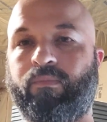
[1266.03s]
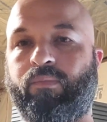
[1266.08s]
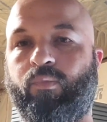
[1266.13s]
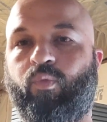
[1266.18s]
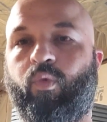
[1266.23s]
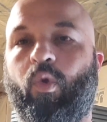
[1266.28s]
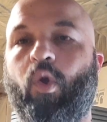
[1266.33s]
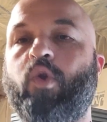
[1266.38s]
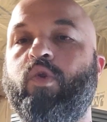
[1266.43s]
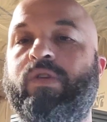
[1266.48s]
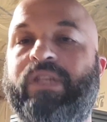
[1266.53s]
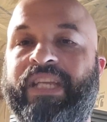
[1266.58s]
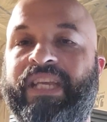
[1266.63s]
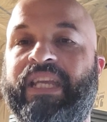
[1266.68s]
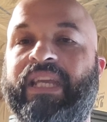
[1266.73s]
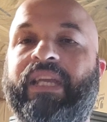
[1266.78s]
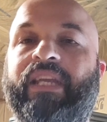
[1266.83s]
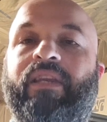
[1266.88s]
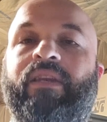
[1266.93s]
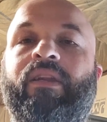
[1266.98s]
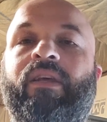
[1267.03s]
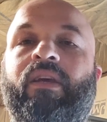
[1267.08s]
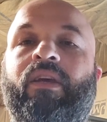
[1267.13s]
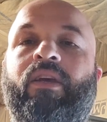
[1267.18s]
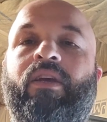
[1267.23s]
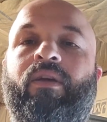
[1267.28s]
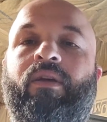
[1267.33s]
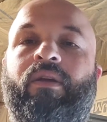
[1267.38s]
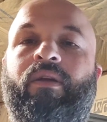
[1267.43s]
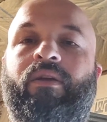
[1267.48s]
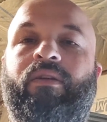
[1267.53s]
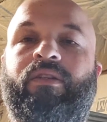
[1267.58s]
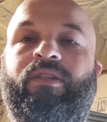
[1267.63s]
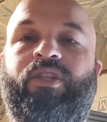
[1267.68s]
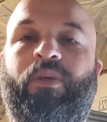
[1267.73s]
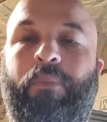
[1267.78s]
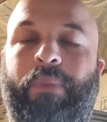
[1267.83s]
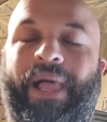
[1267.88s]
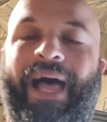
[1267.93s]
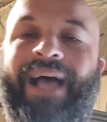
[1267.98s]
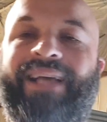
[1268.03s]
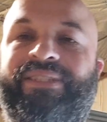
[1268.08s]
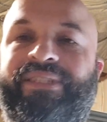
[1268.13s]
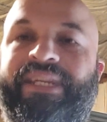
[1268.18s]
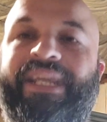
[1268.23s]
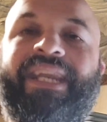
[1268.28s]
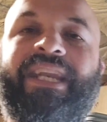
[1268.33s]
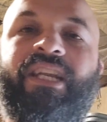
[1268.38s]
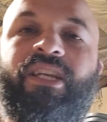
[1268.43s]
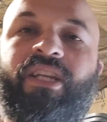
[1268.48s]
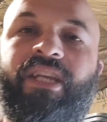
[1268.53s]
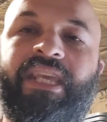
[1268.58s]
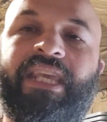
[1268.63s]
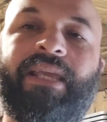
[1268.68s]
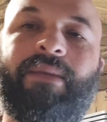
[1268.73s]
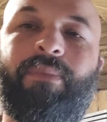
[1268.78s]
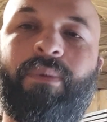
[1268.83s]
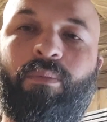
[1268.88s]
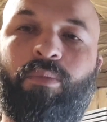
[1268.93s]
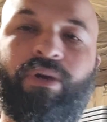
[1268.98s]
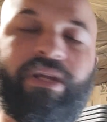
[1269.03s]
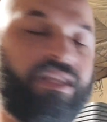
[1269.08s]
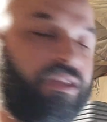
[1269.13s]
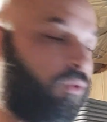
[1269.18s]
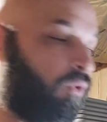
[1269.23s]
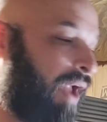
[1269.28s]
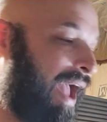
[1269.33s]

routine supplies needed to keep and breed